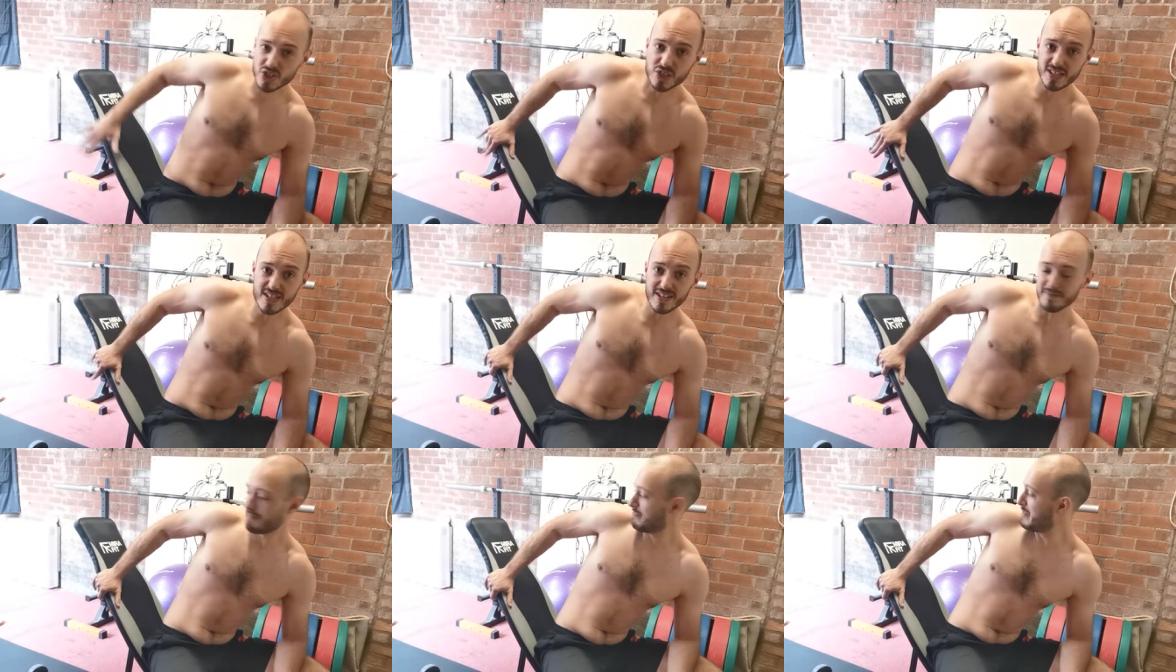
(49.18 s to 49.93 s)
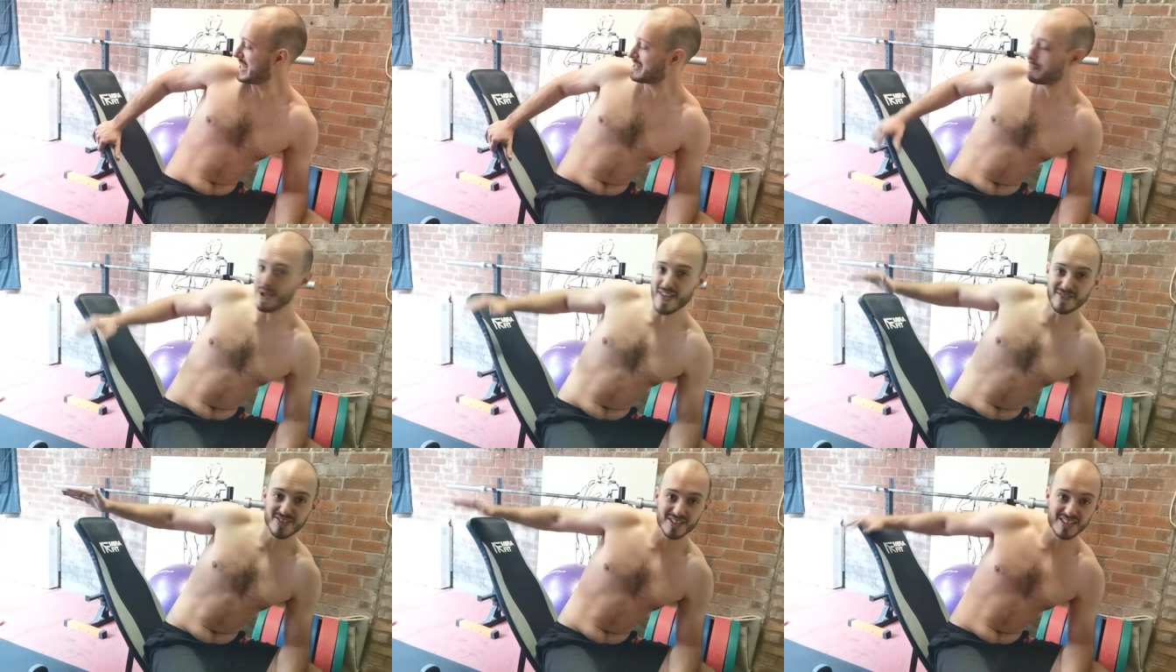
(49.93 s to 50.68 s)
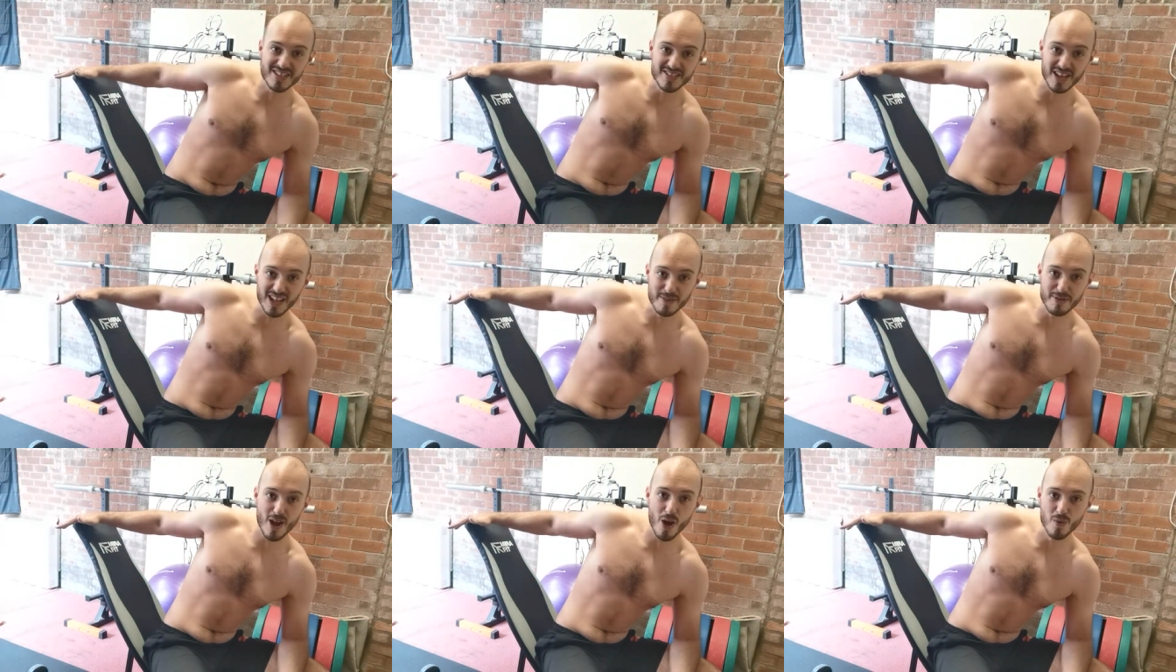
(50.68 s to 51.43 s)
you just need a basic bench. You can tell
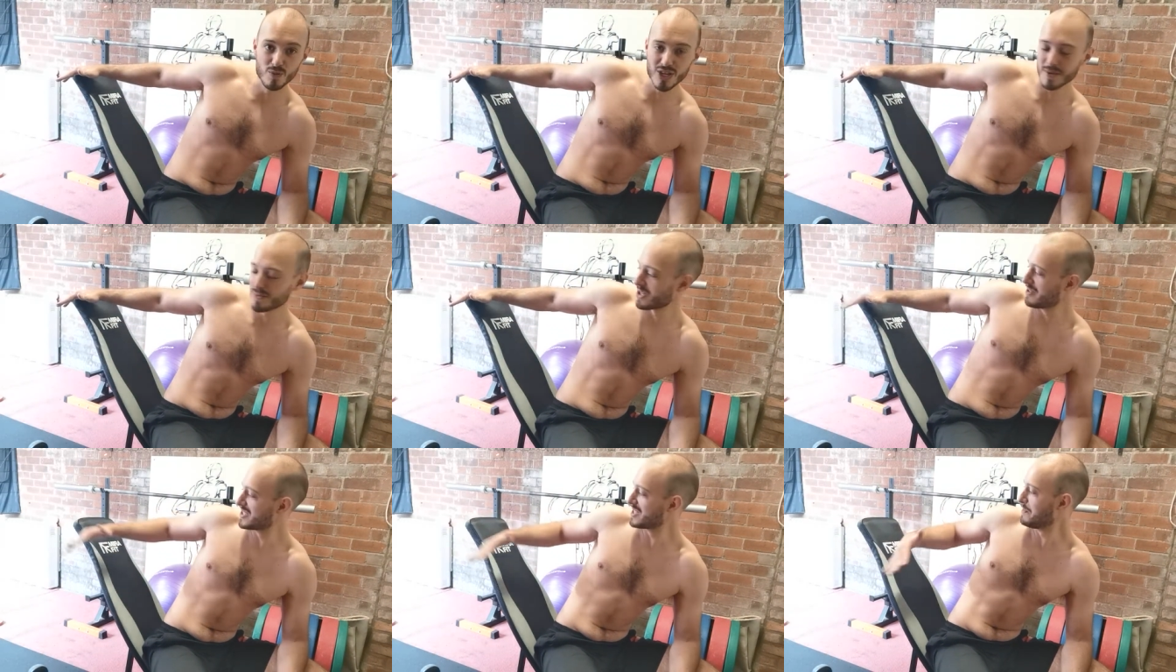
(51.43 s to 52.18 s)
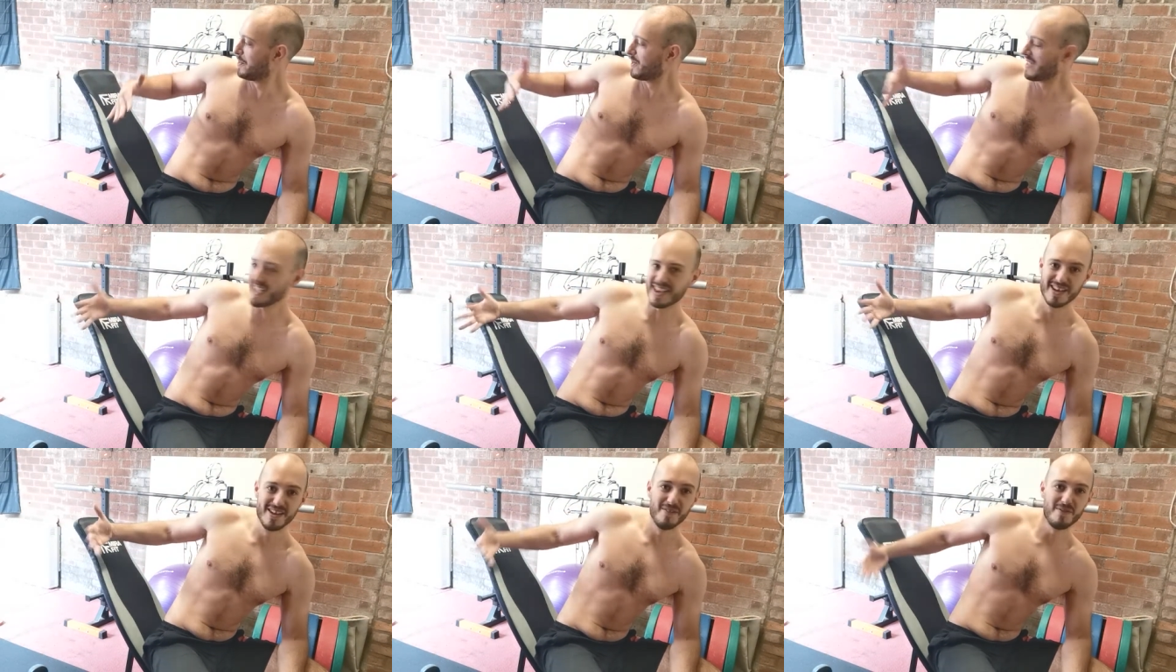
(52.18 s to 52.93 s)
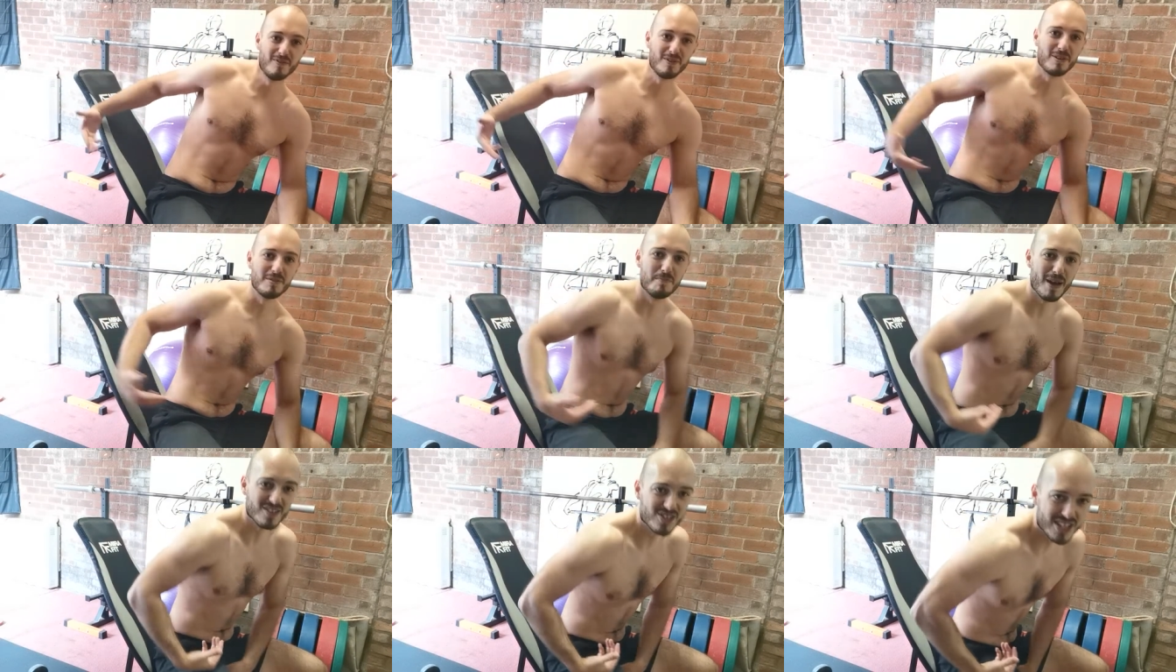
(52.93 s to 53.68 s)
I'm in a home gym, so a simple like 50 quid bench